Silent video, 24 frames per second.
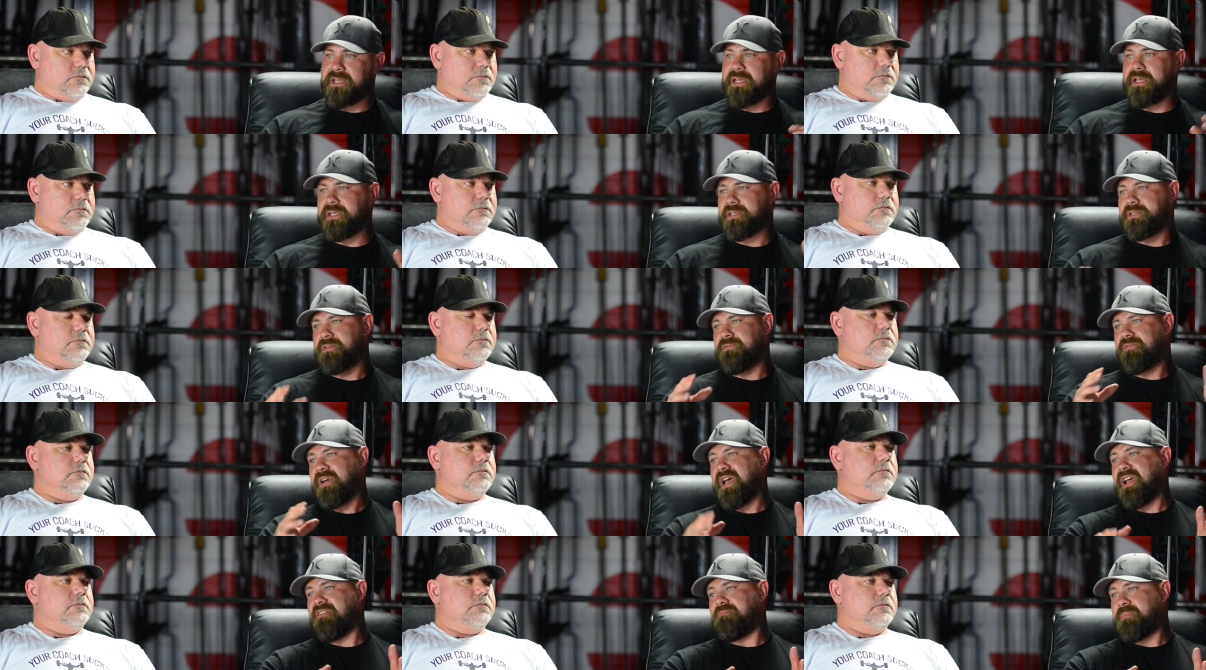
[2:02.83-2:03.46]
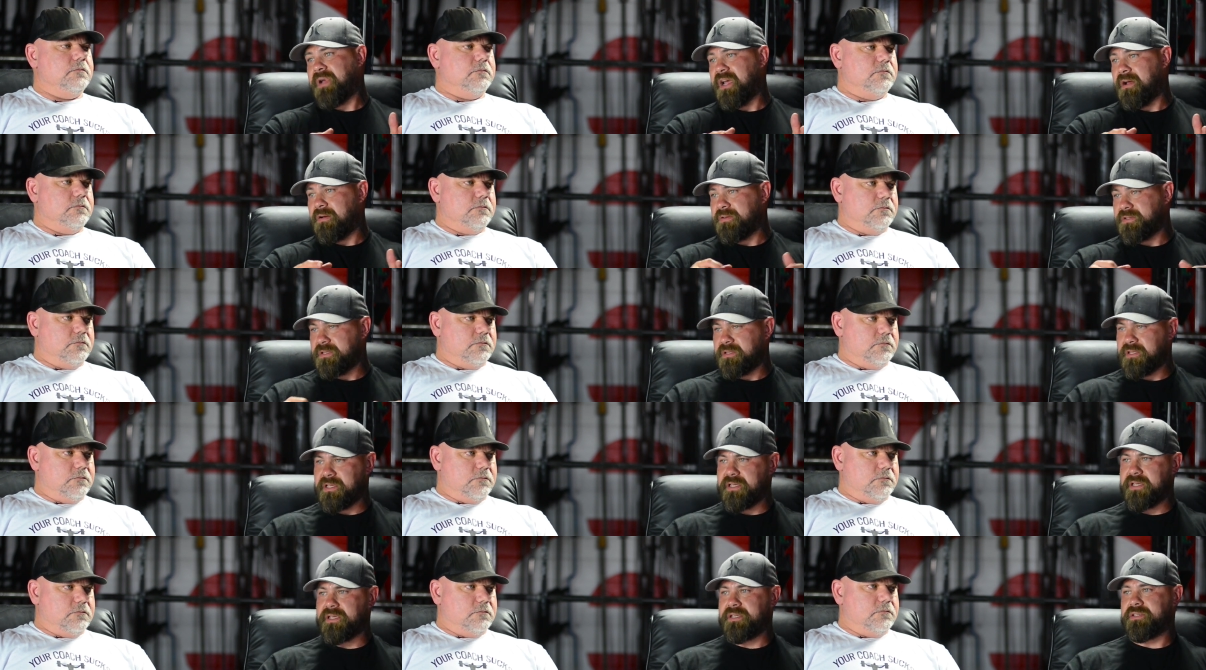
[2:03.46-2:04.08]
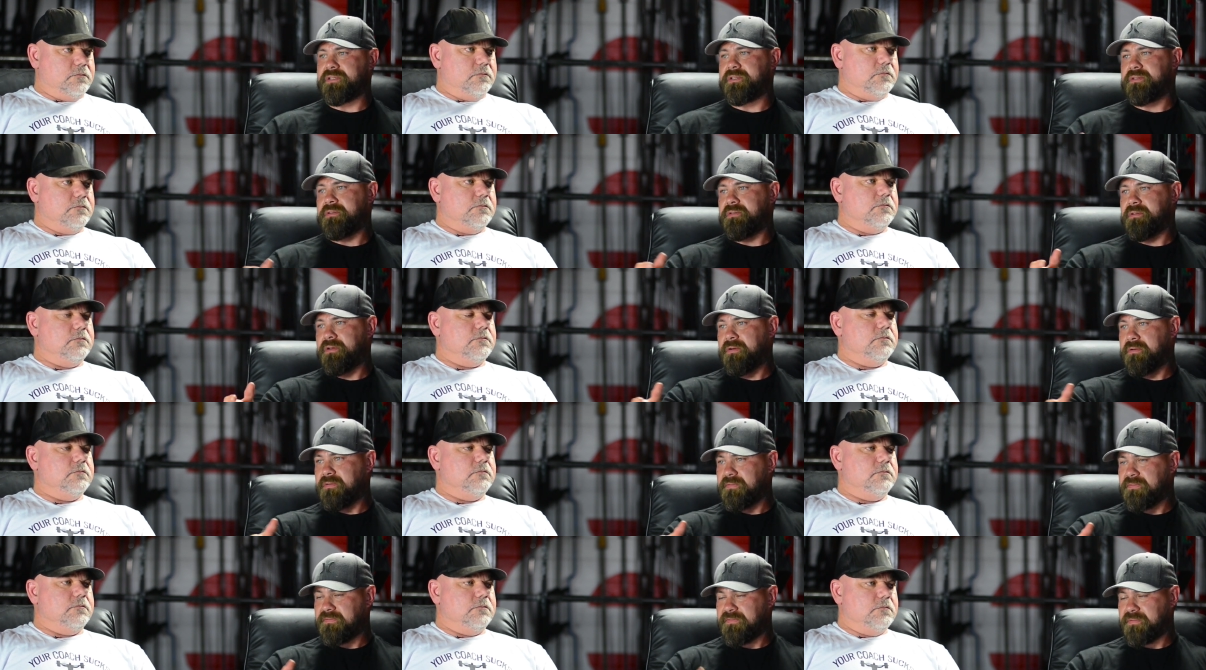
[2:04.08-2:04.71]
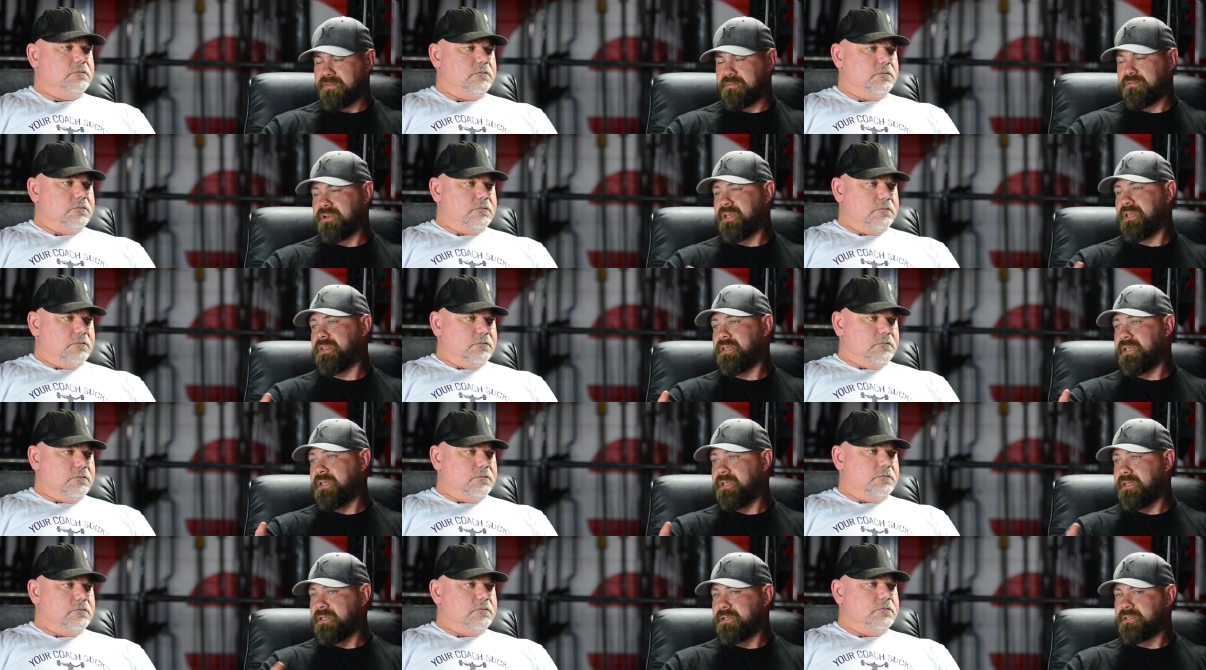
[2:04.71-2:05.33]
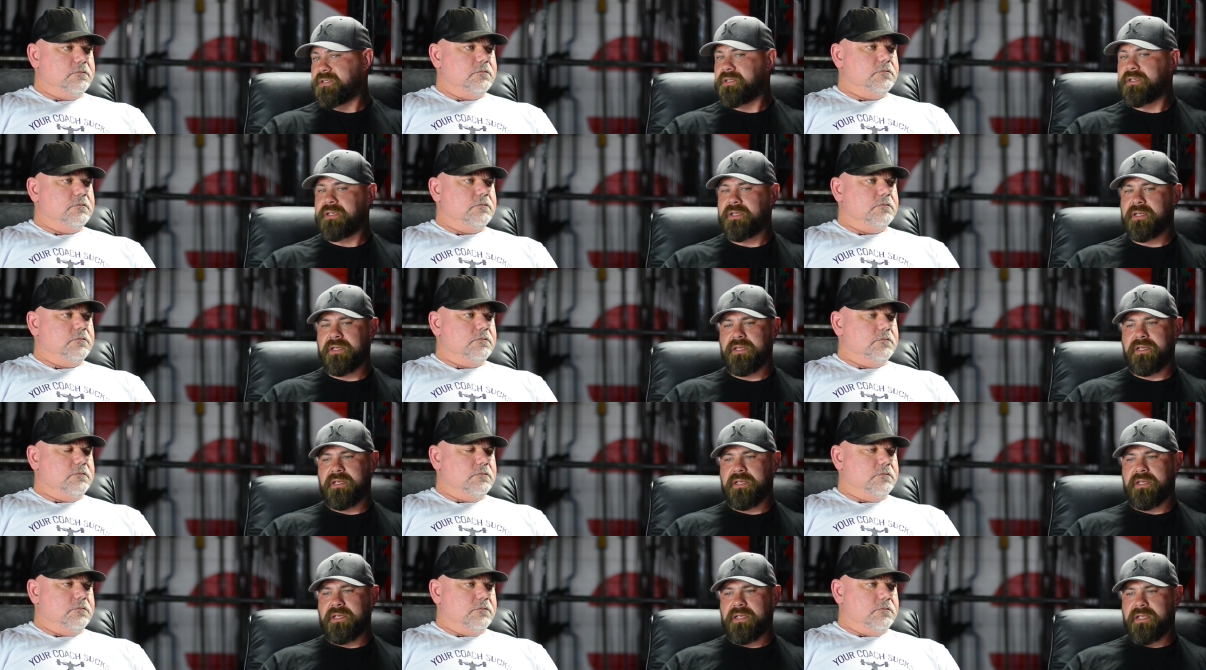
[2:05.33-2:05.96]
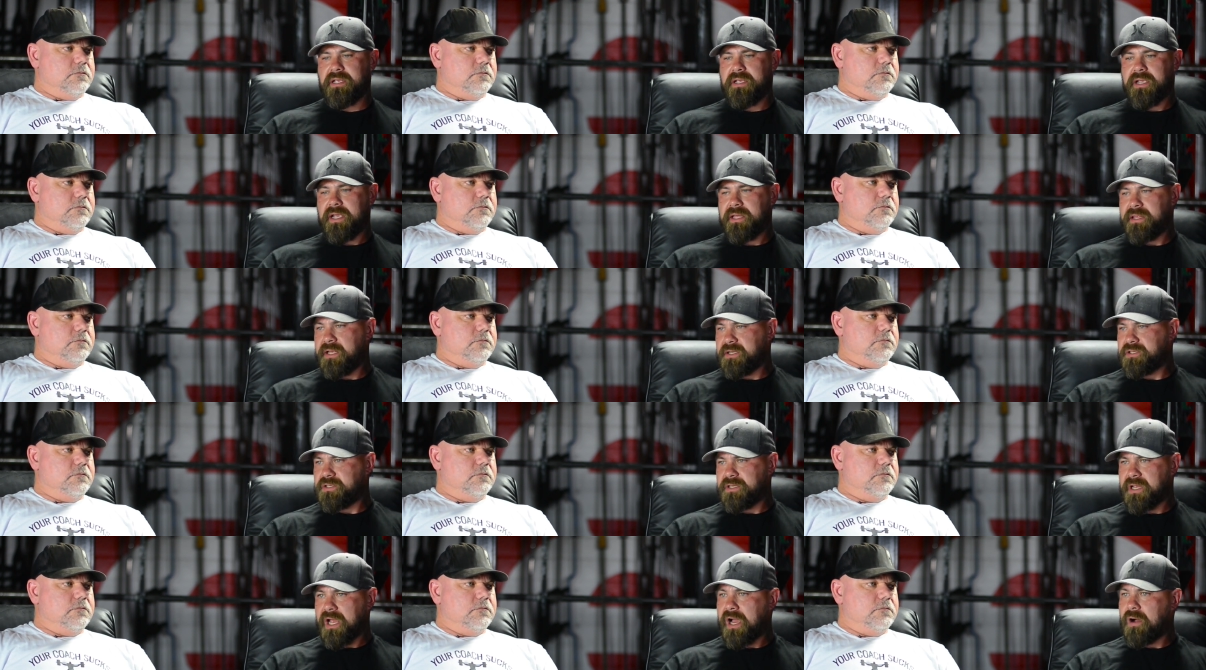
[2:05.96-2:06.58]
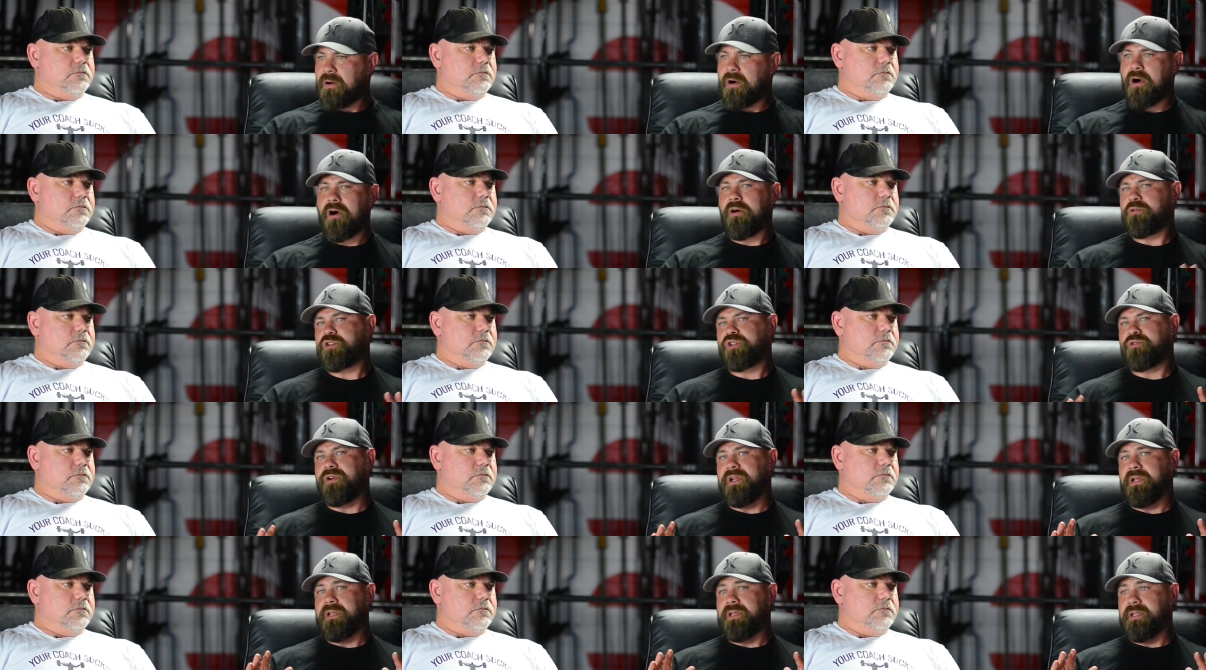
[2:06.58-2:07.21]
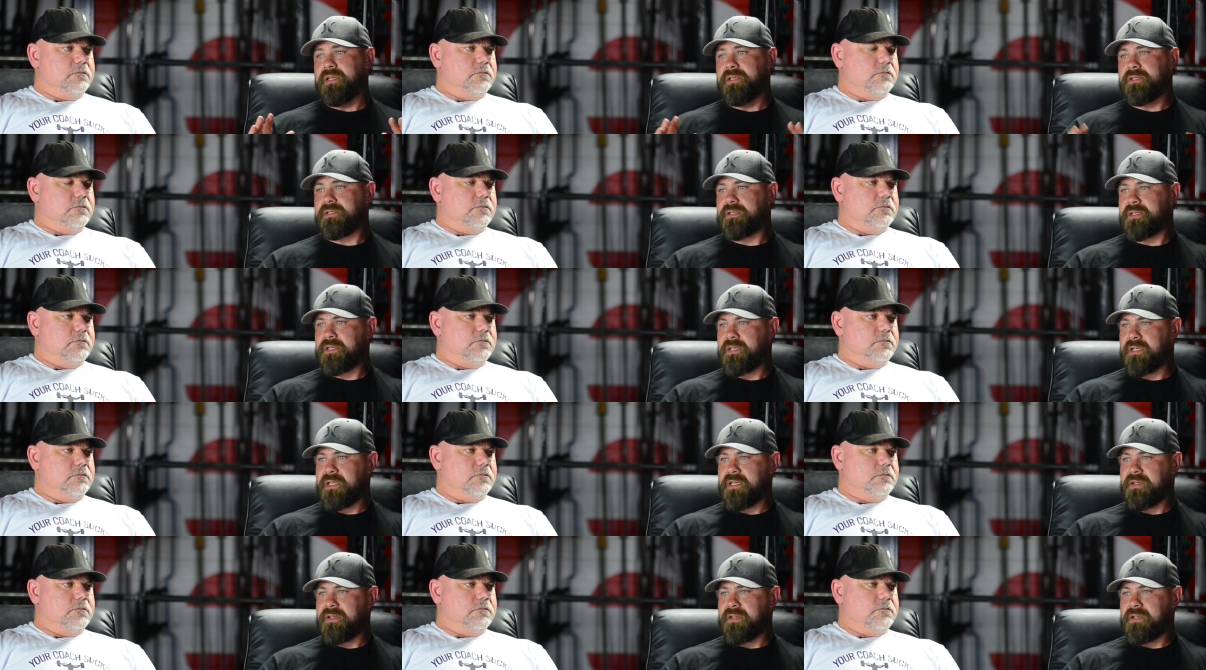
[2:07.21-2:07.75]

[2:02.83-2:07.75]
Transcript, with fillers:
Speaker 1: of this, 5 pounds of this, you know, 3 of these. And that's how all training is,